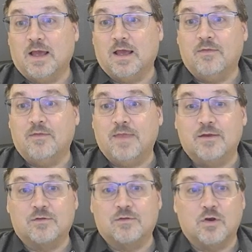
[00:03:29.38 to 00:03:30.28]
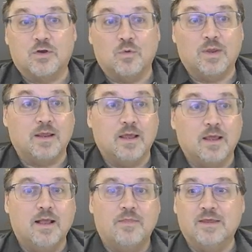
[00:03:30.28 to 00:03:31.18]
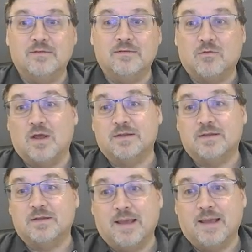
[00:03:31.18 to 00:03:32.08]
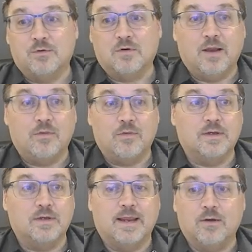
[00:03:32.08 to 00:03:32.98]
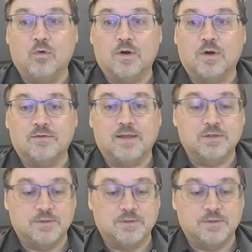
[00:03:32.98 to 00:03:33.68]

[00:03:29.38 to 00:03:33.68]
then start doing things like crosstabs or other data organization.